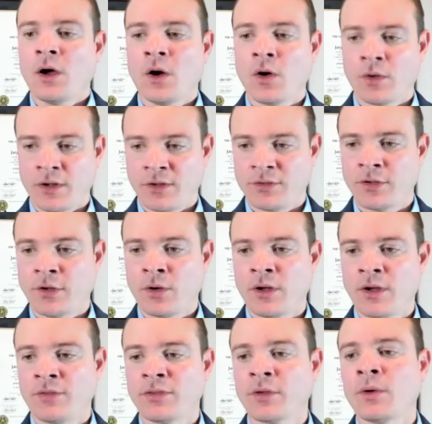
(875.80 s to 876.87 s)
Okay, so
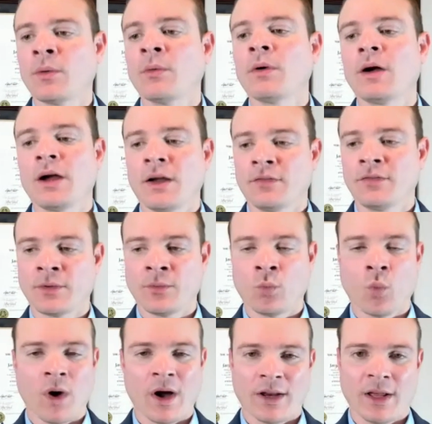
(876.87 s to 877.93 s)
if the
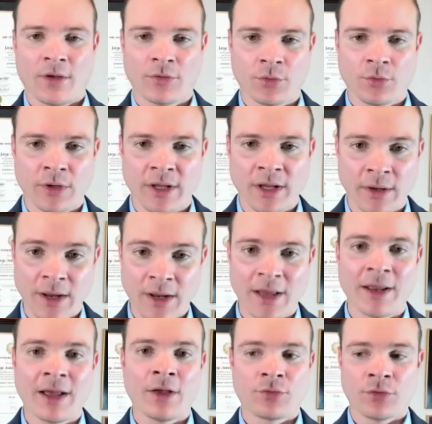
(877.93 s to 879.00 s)
White House already
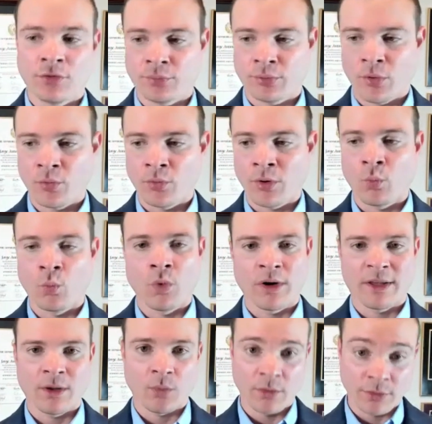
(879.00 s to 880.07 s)
announced this program, when
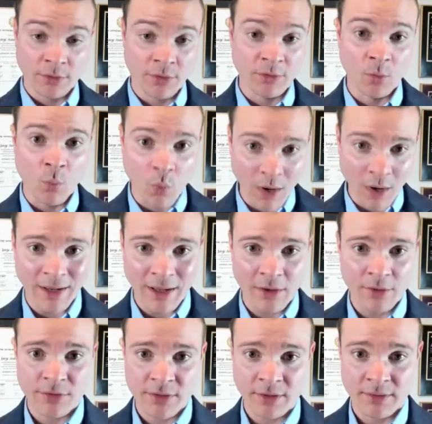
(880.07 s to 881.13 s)
can we start? The White
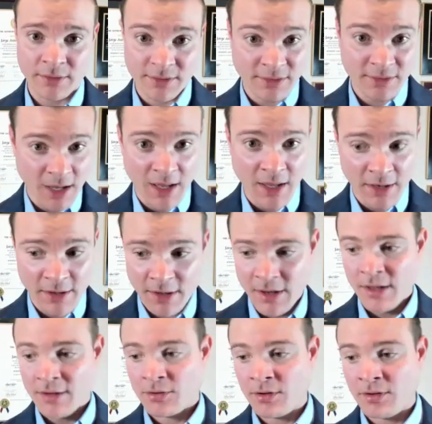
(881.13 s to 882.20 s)
House said
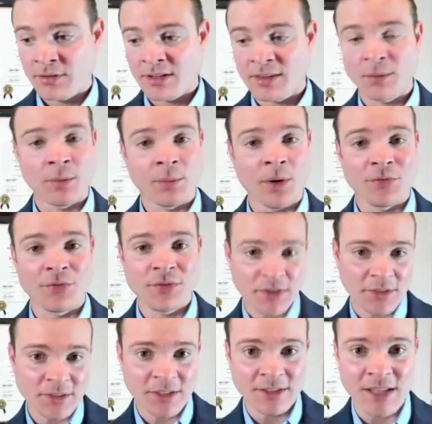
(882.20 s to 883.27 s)
it's going to take them about
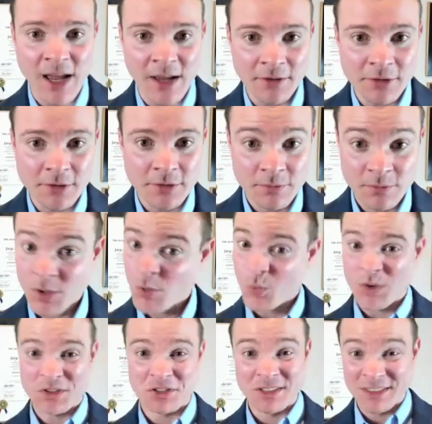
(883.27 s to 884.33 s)
60 days,
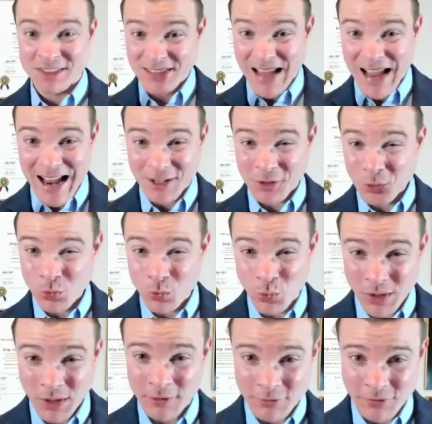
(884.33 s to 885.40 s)
which is
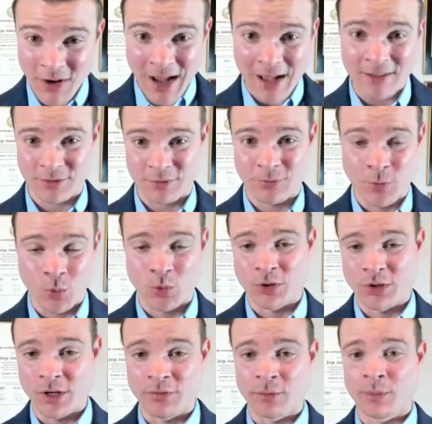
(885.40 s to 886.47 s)
really fast for
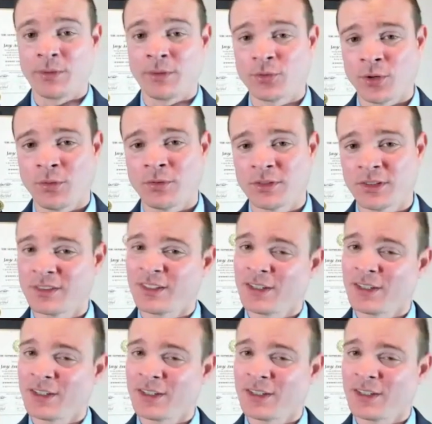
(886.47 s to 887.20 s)
government services.